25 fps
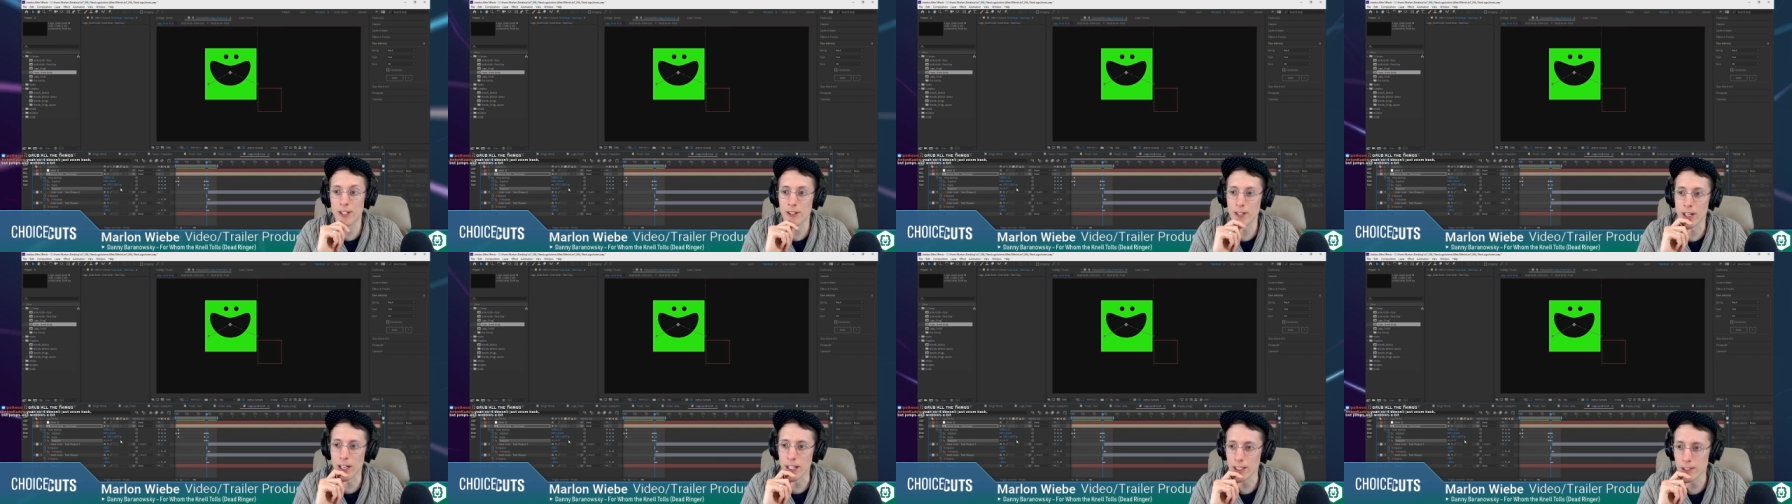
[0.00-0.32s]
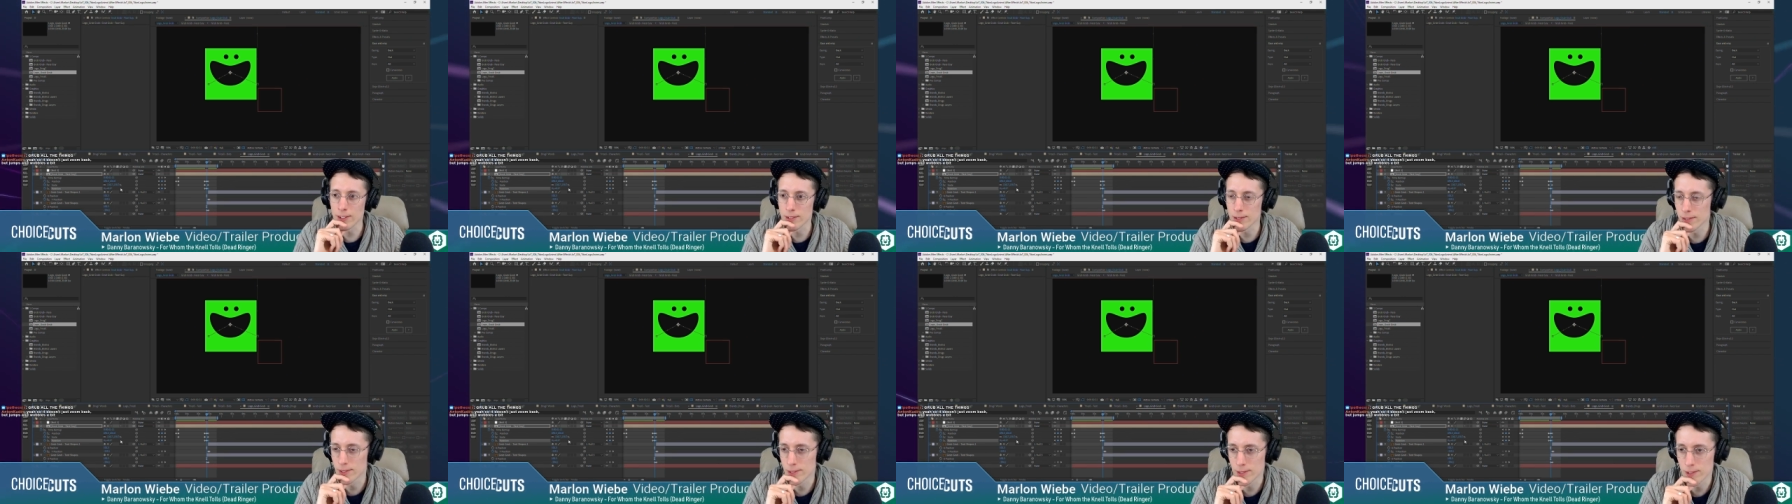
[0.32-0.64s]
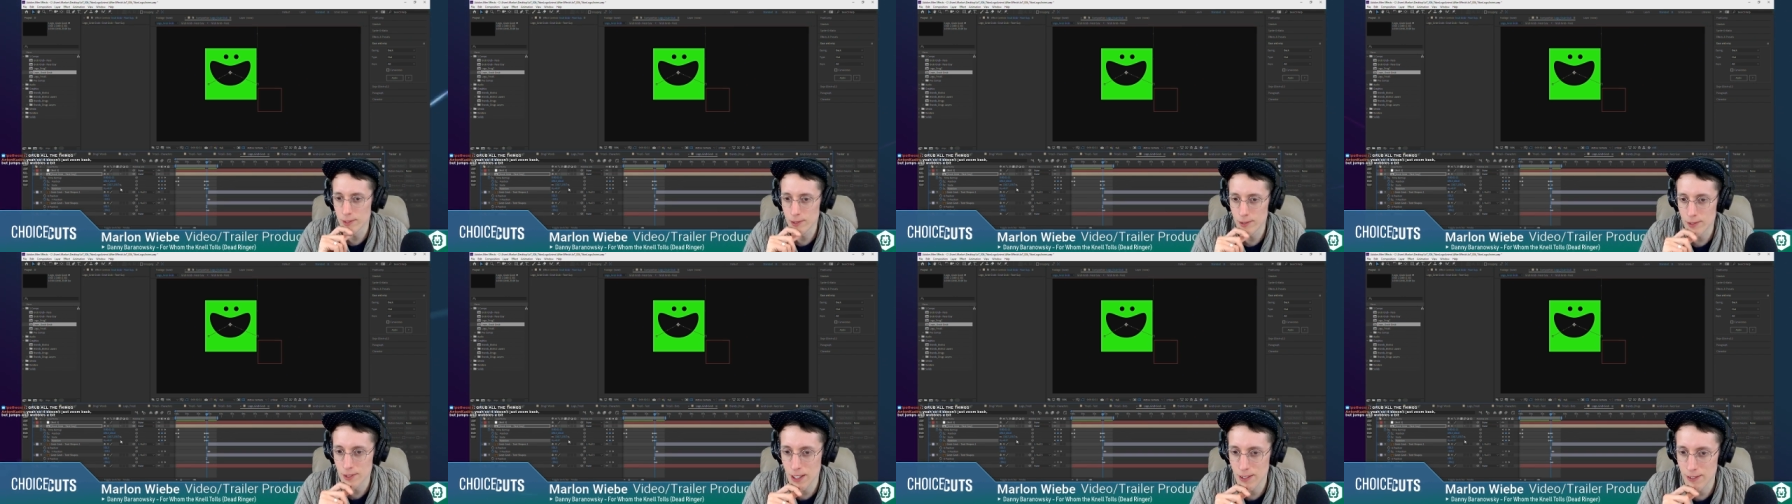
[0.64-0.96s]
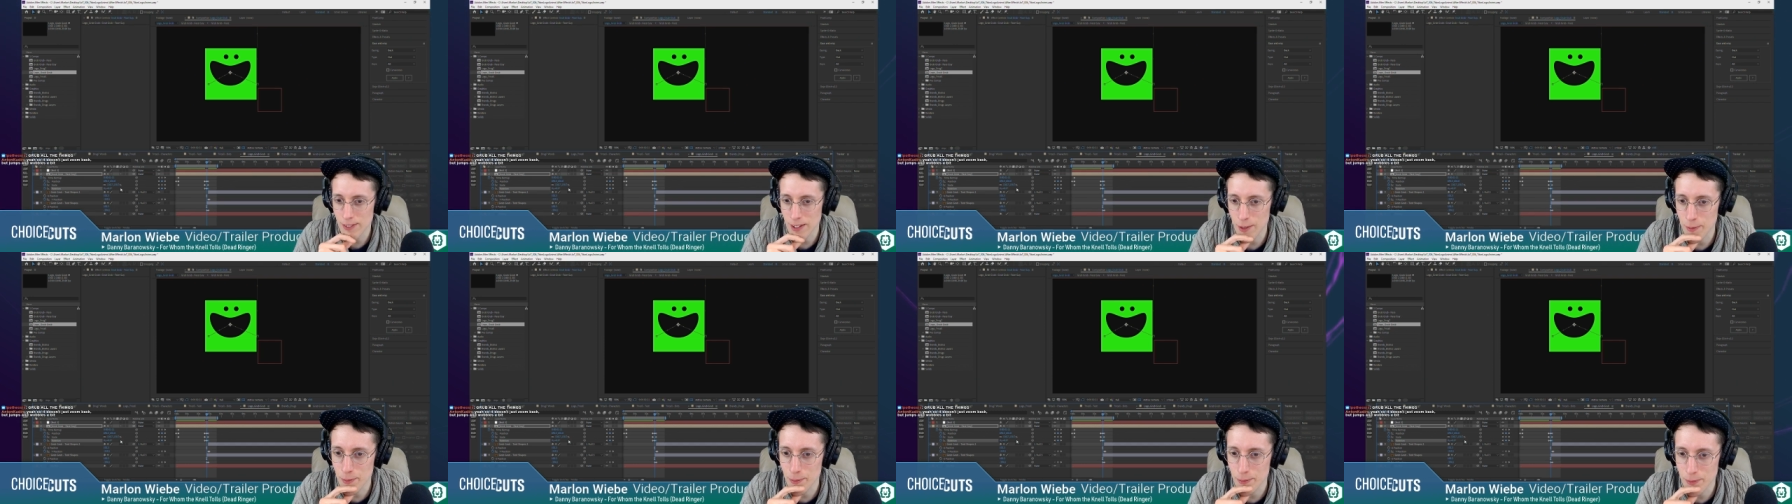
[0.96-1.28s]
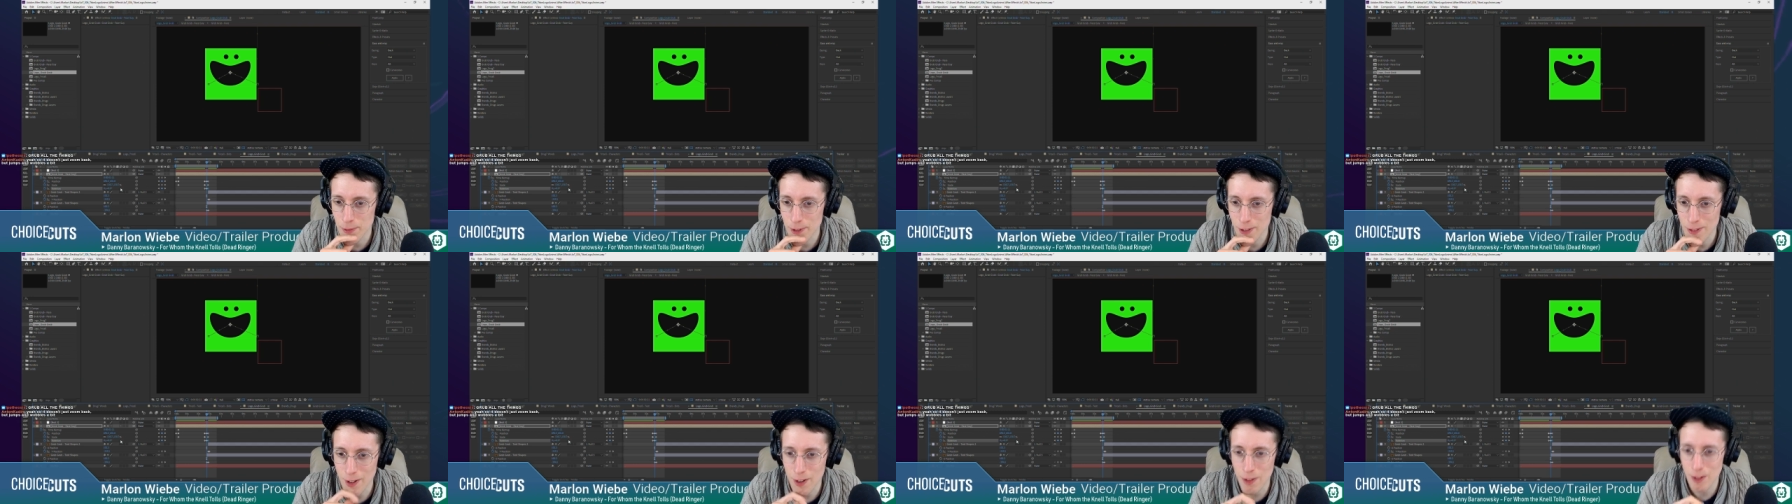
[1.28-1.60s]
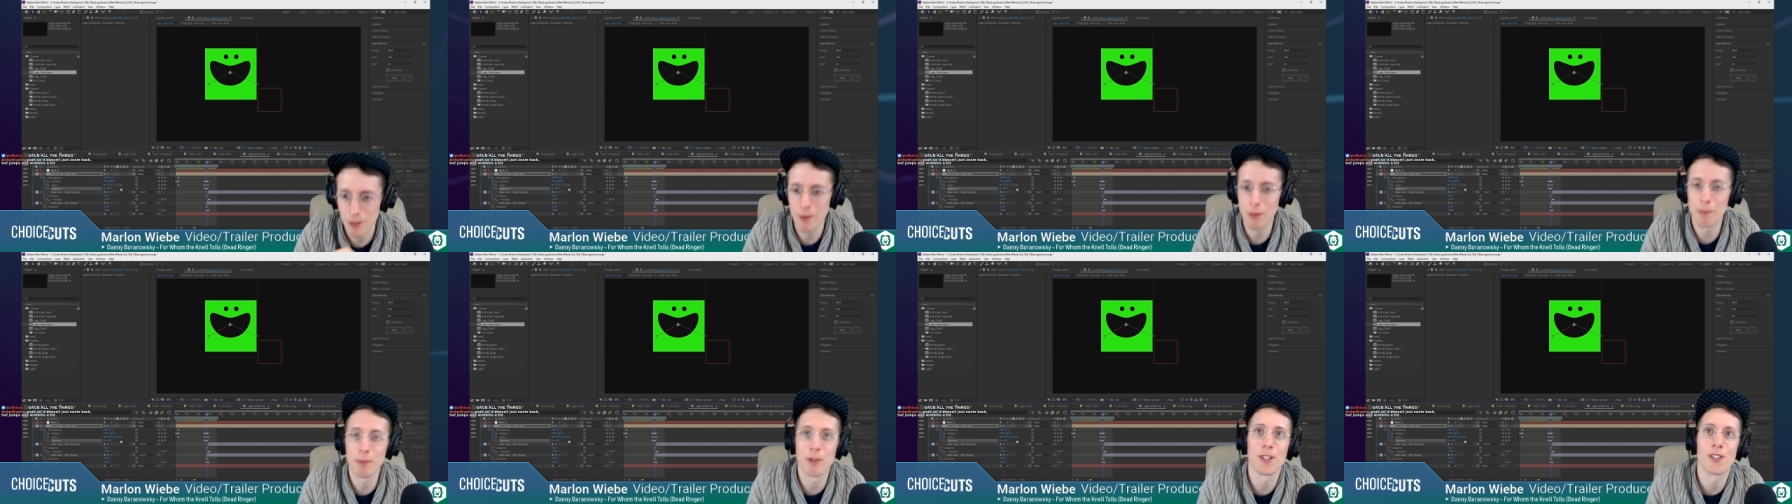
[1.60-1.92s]
right? If I
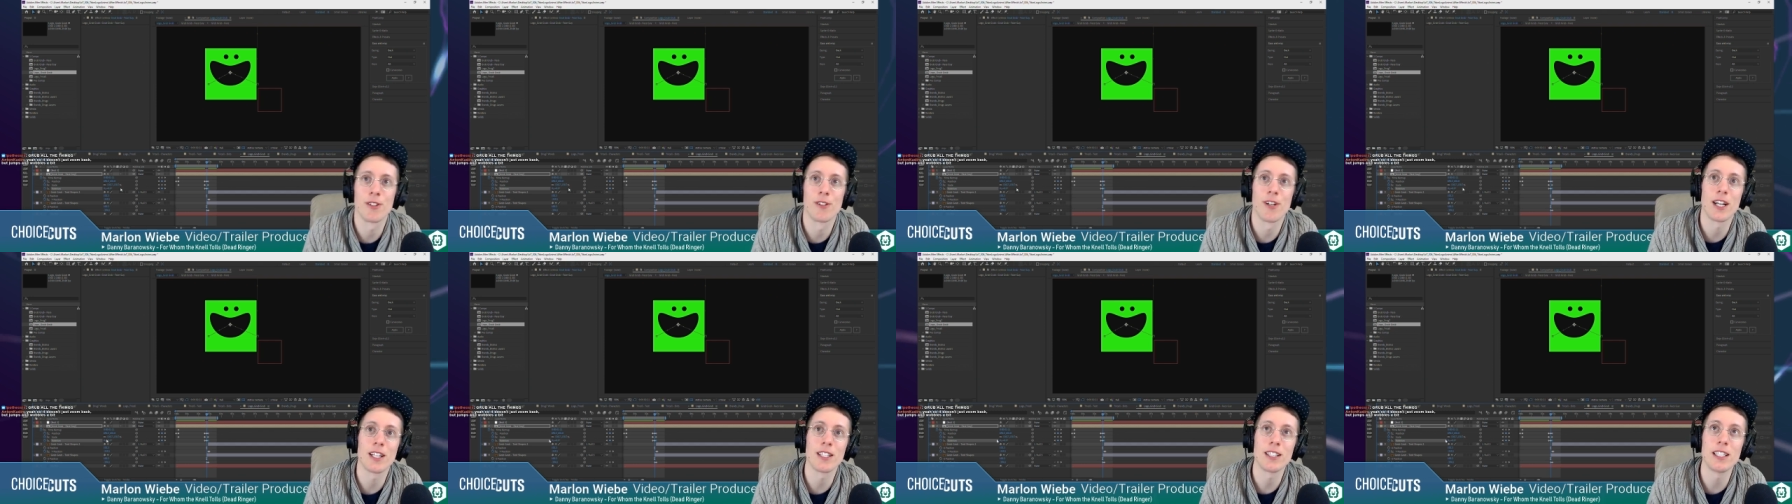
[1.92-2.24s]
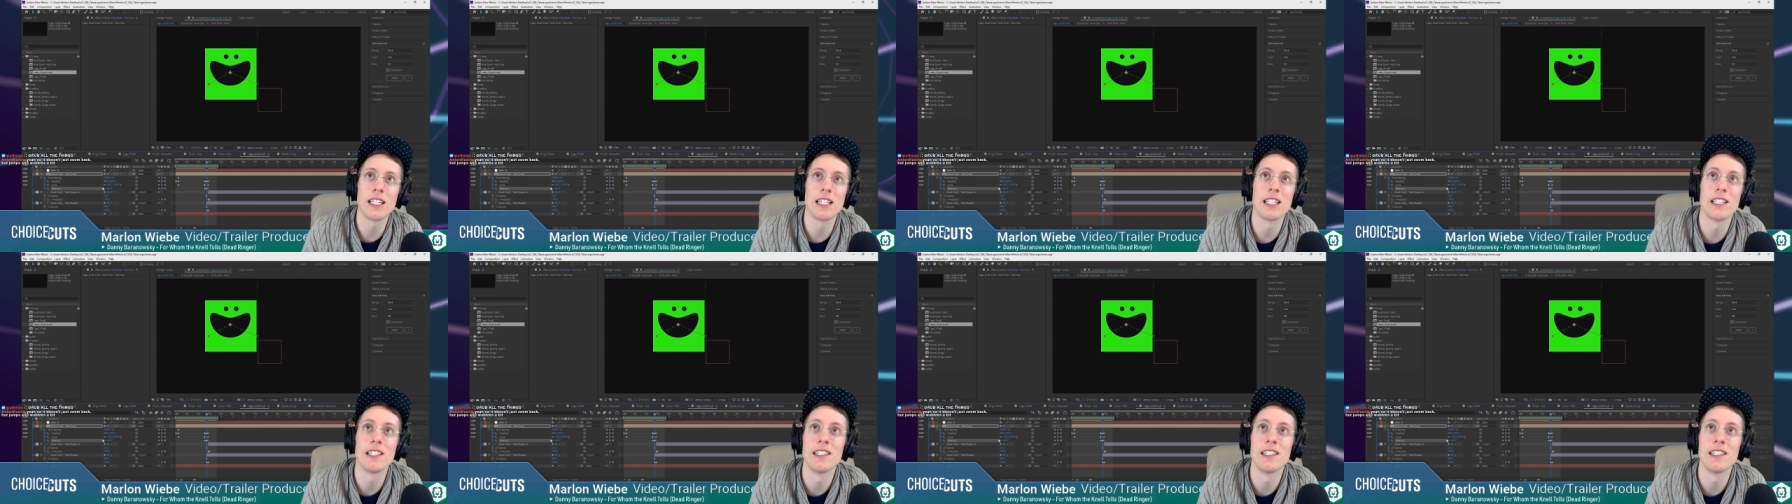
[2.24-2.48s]
remember correctly.